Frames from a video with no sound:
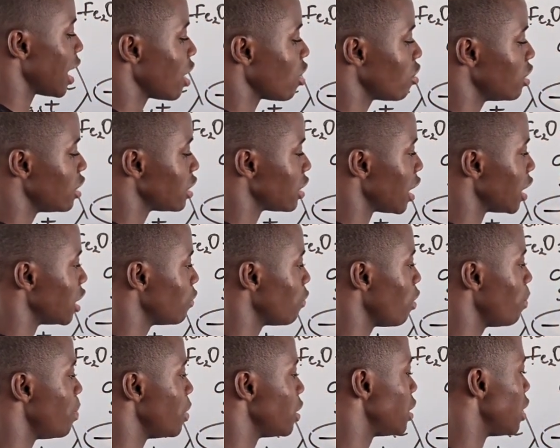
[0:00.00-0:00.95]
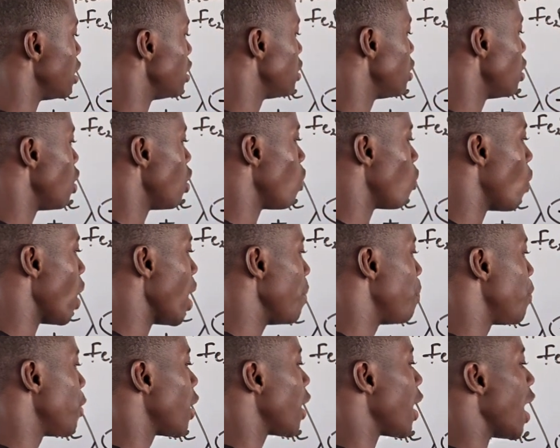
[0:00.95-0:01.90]
iron is 94%. While
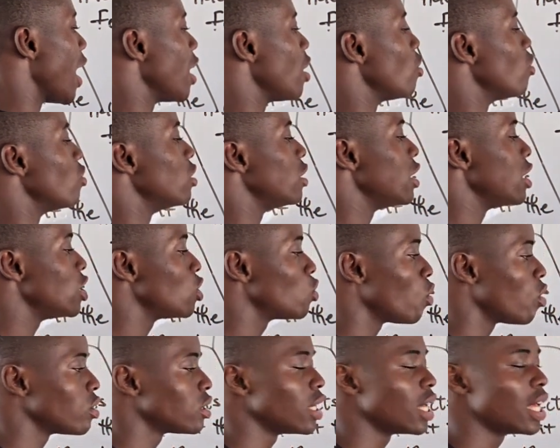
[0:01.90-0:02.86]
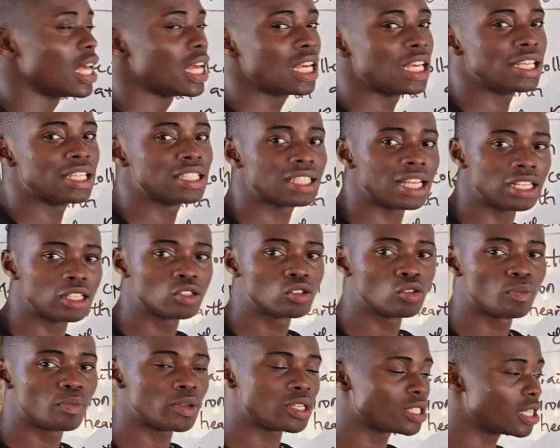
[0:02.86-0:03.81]
pig iron is what? Is
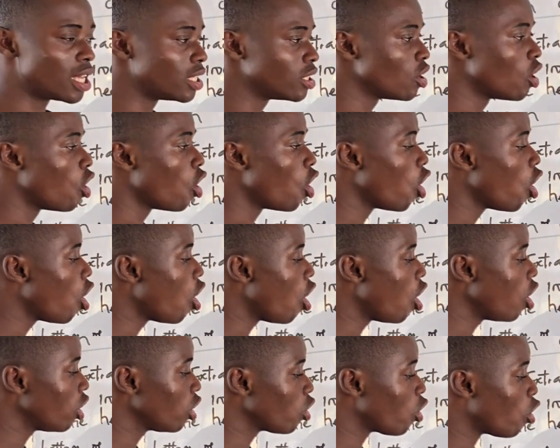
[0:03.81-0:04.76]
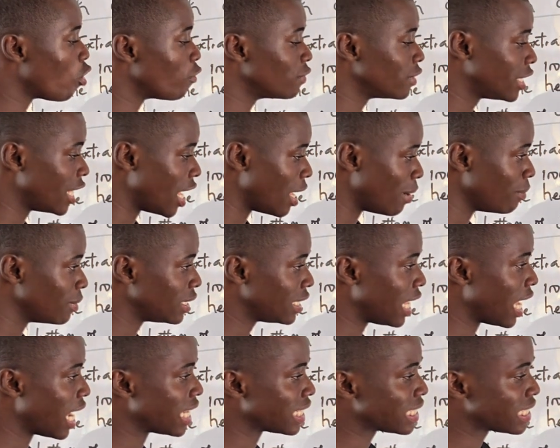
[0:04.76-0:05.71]
92%. All of them,
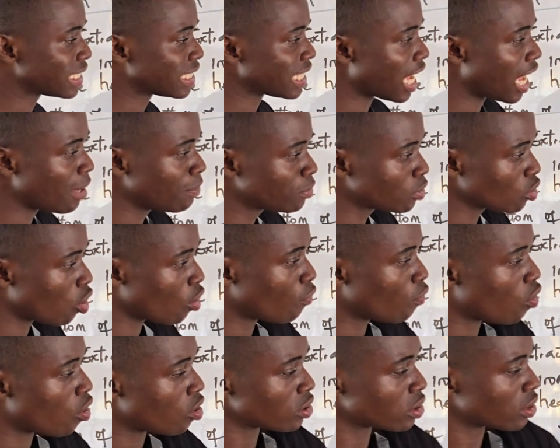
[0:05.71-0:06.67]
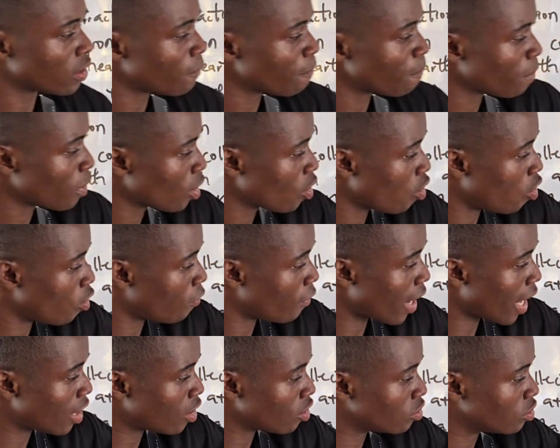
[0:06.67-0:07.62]
they are types of what? Of
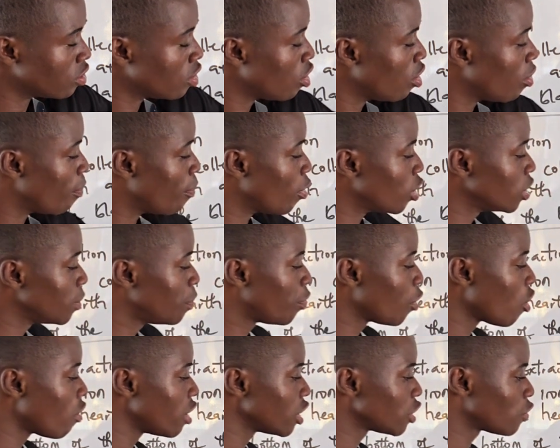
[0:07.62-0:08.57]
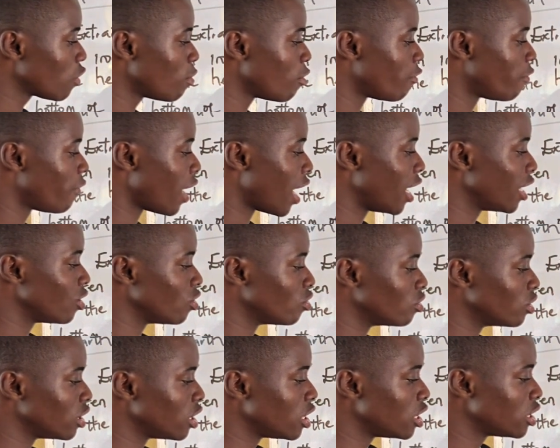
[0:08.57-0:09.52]
iron. But the purest form of
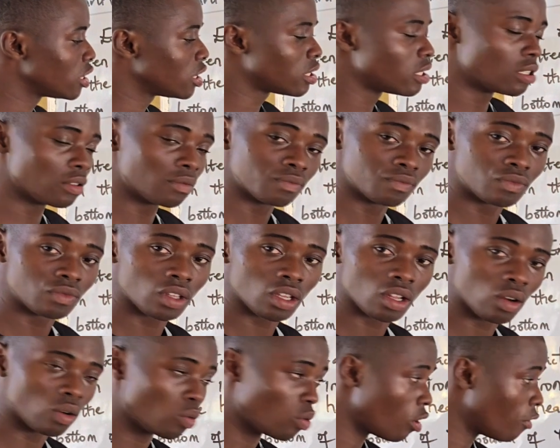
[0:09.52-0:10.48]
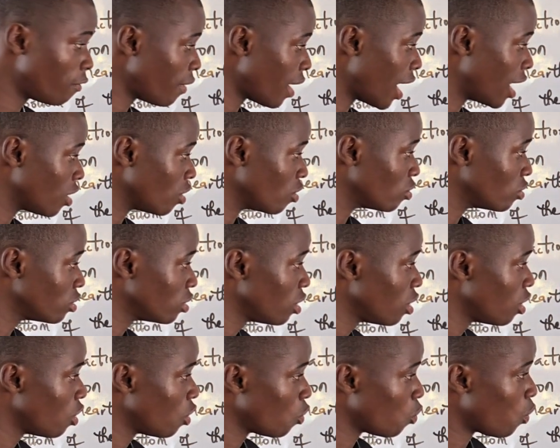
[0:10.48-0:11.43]
iron is rough iron,
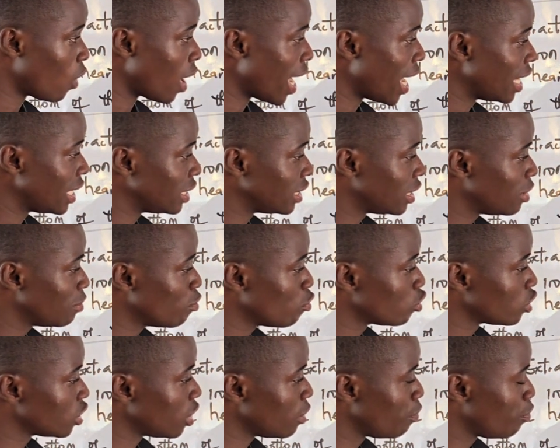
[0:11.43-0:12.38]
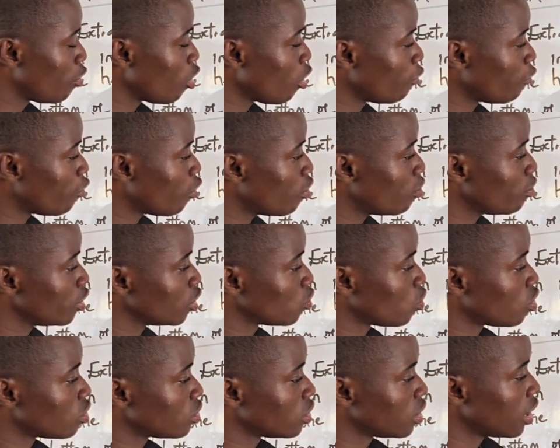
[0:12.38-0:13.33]
while the most impure form is
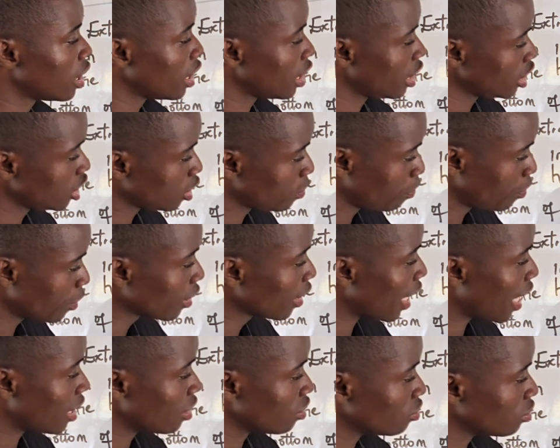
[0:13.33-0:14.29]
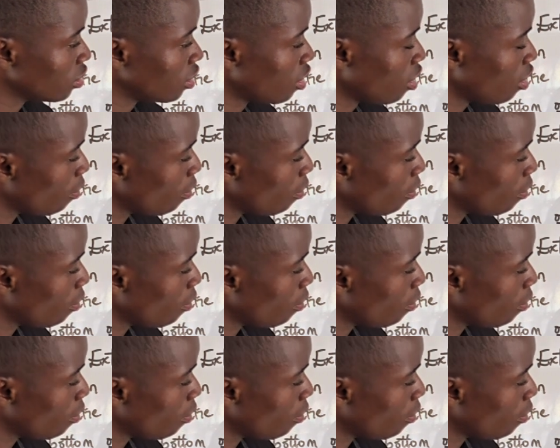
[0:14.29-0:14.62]
what? Is pig iron.